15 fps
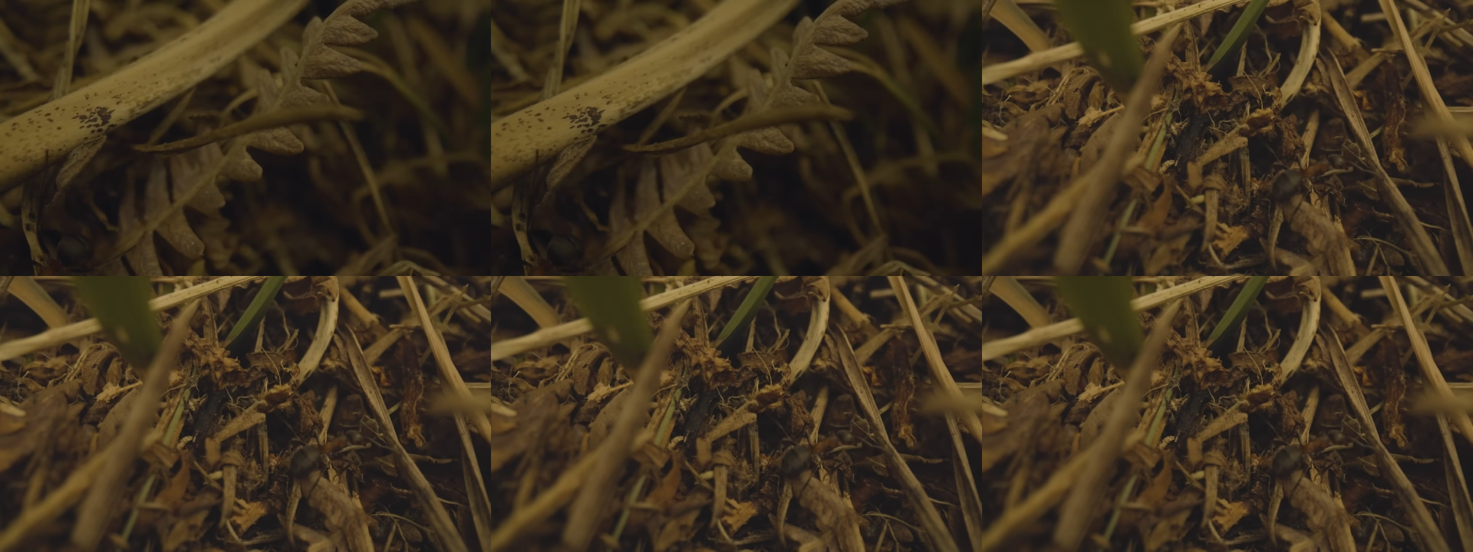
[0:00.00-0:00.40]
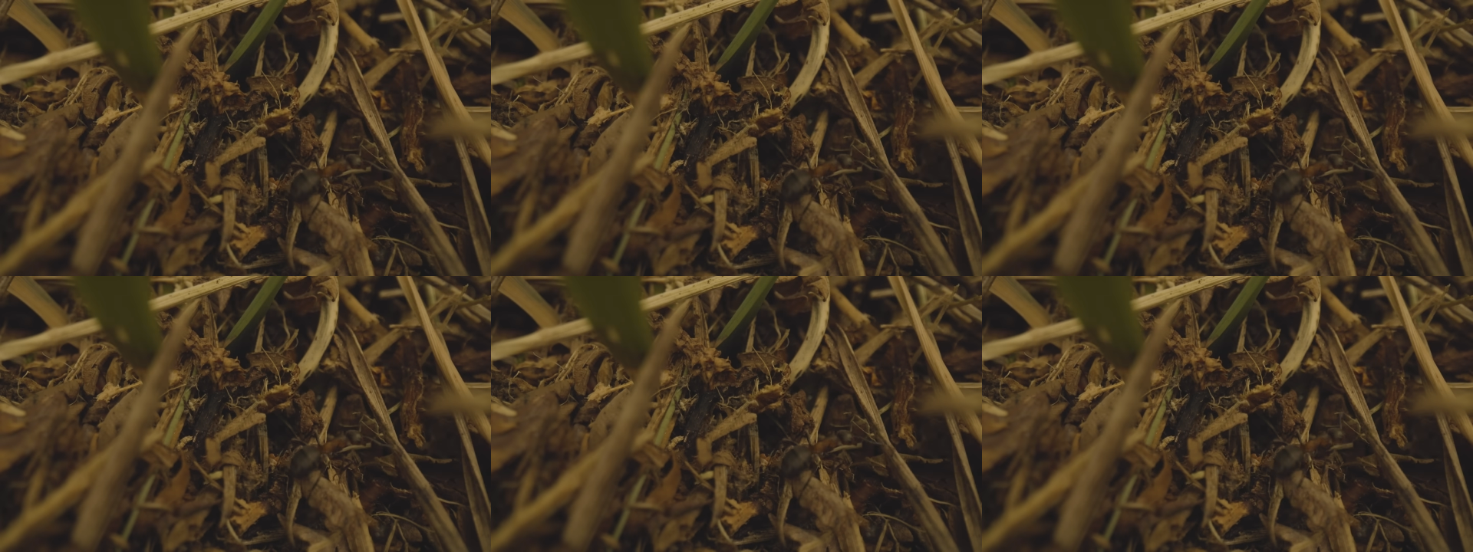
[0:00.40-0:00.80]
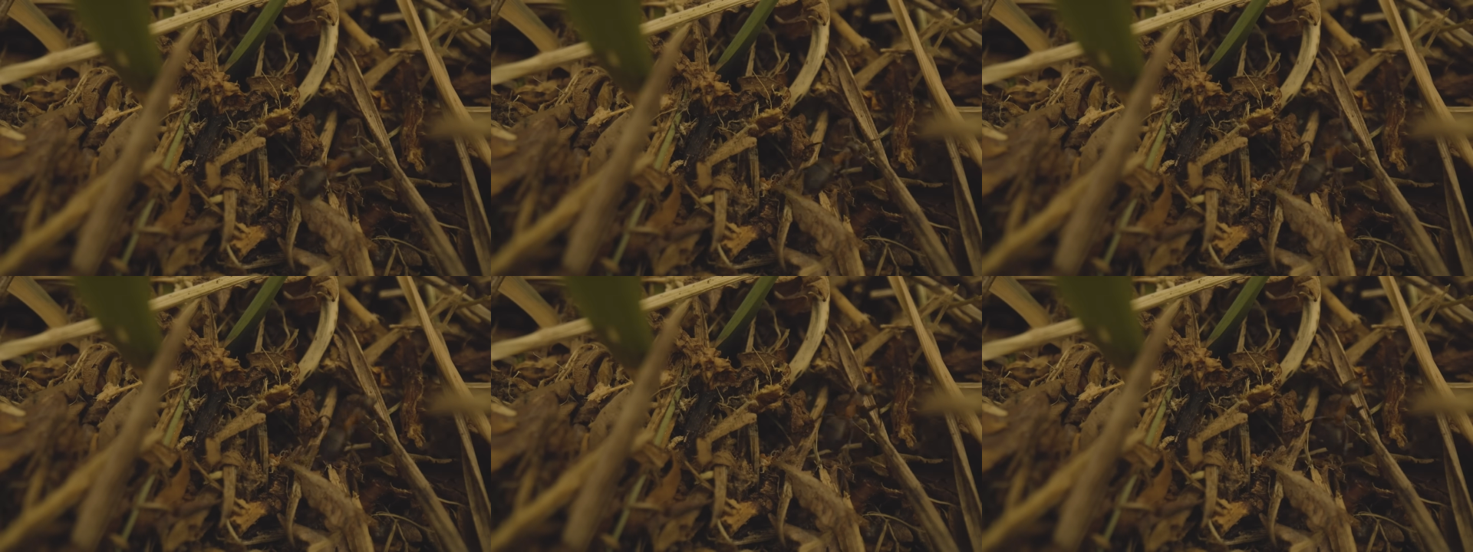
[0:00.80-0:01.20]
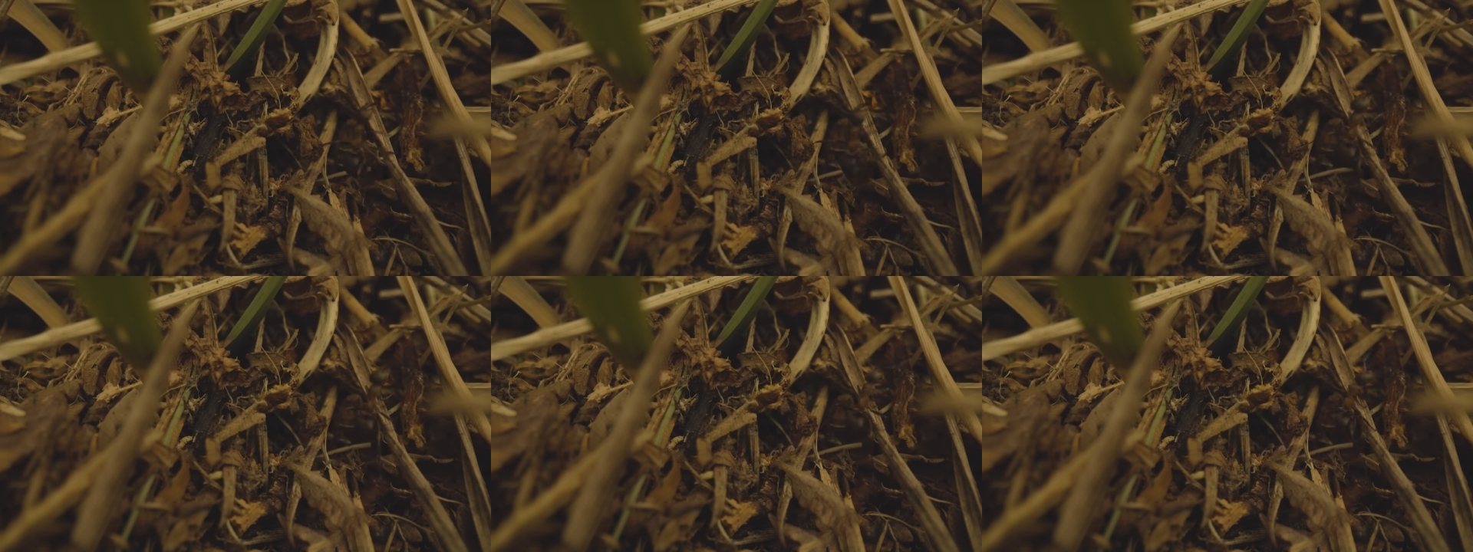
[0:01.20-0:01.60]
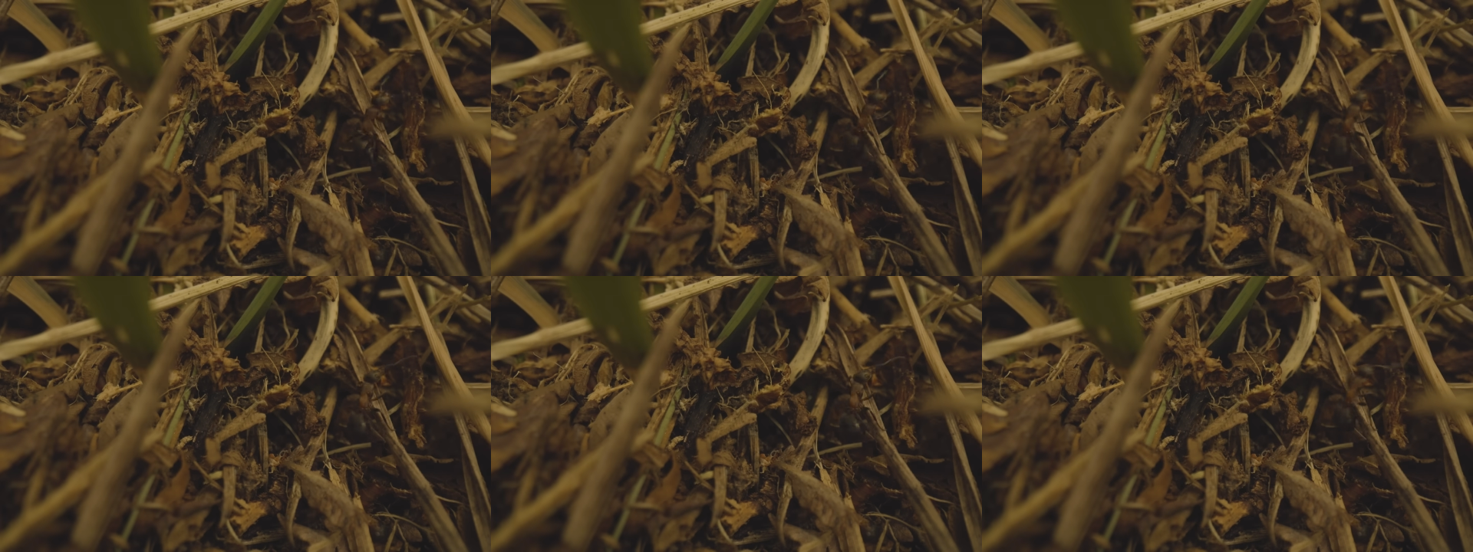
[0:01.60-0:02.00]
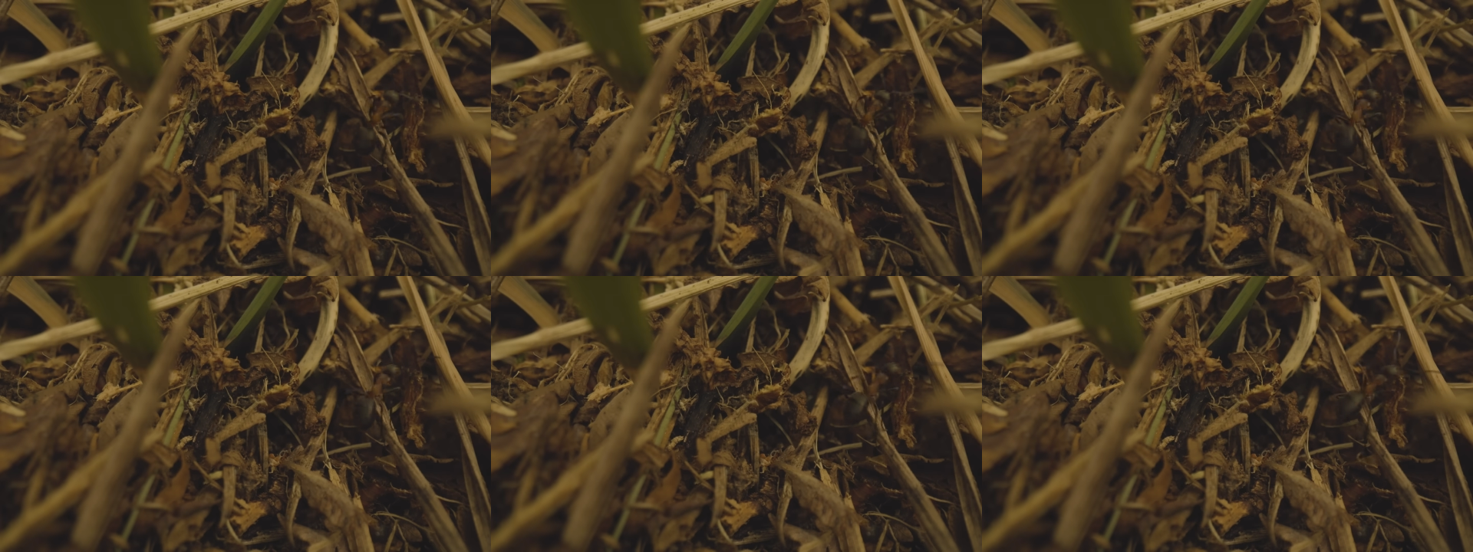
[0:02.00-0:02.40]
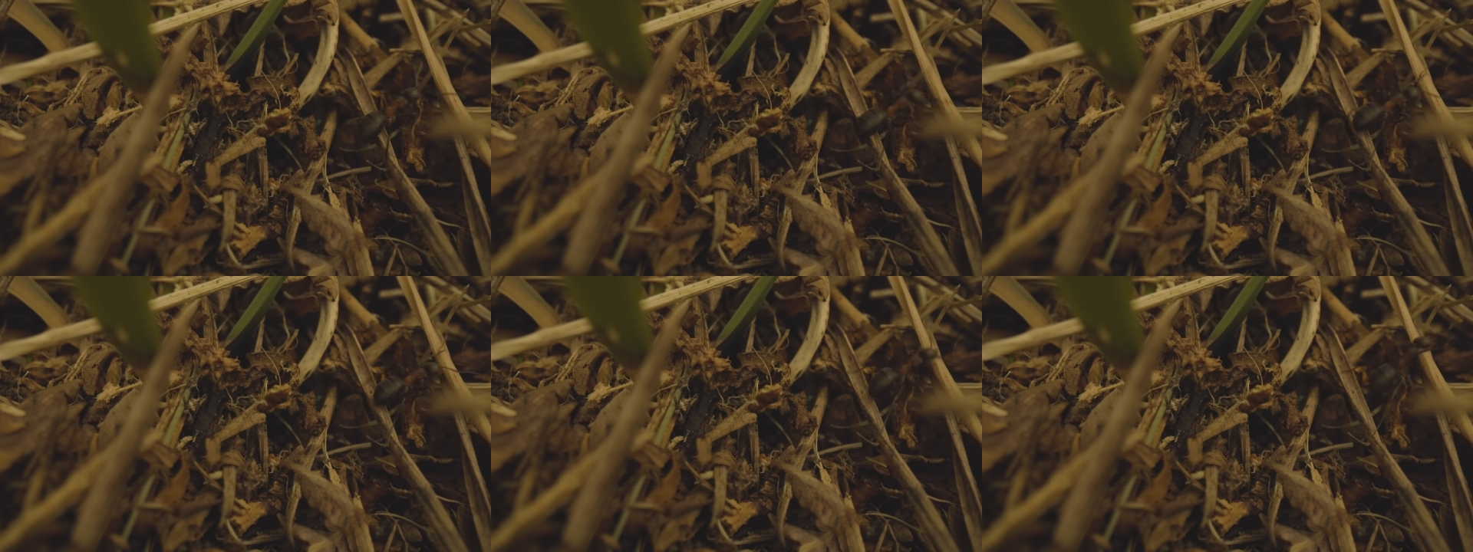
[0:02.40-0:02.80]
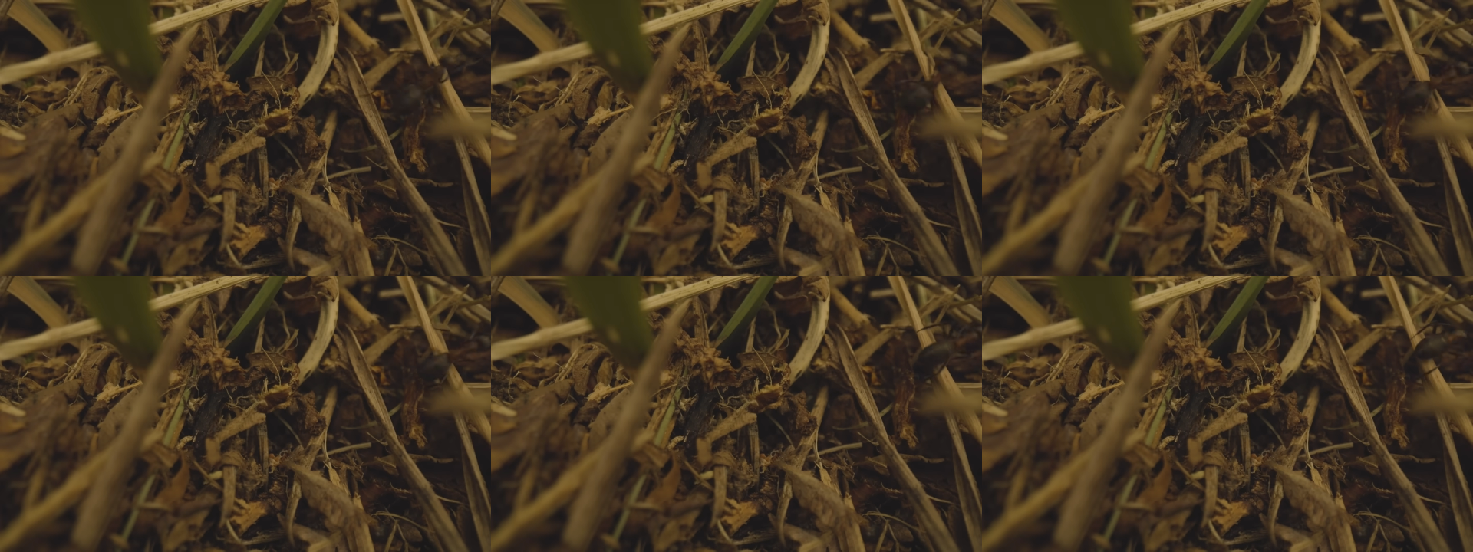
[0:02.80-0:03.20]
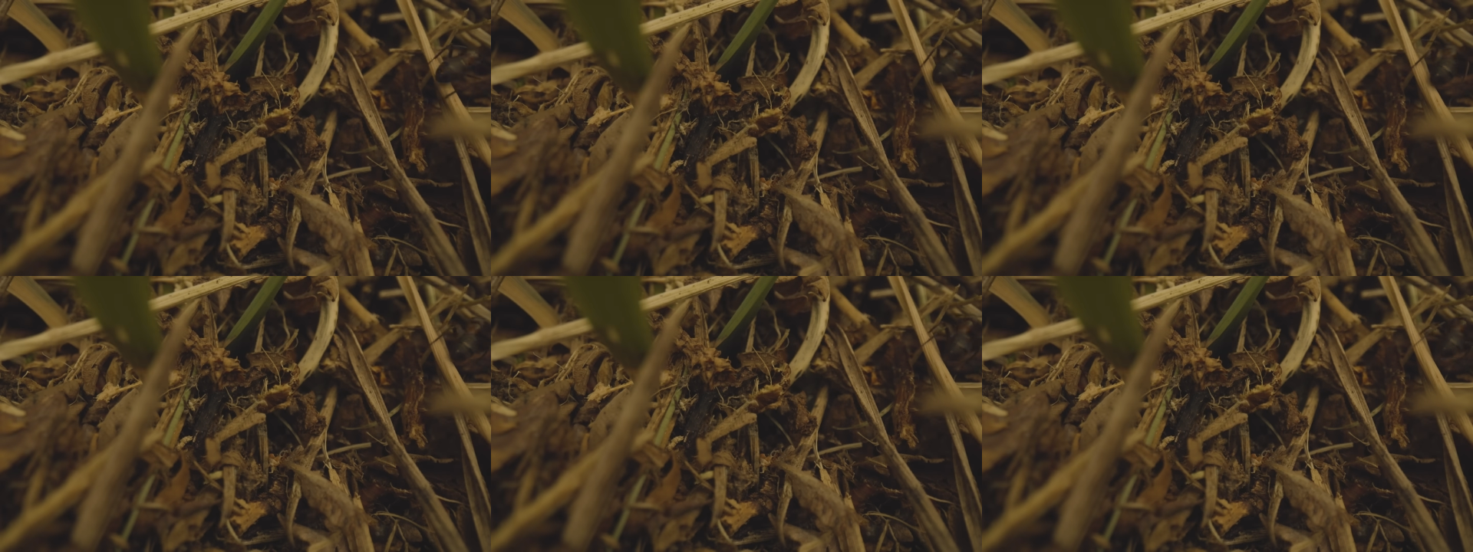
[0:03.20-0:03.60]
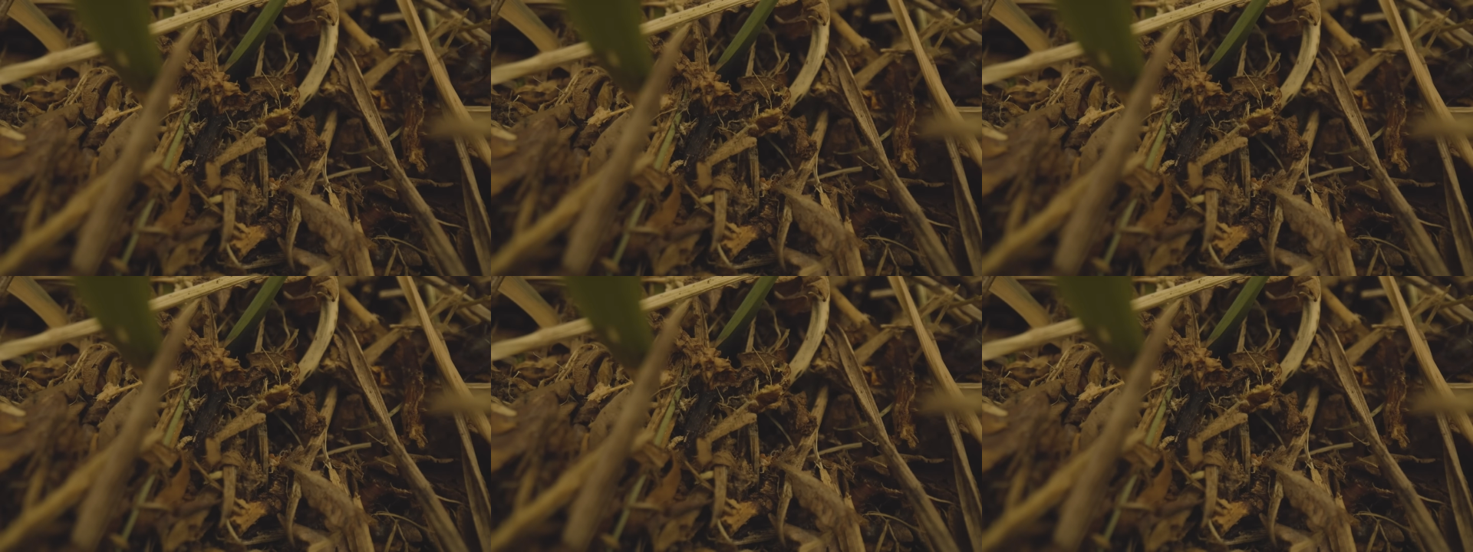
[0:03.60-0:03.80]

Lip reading: (no speaker visible)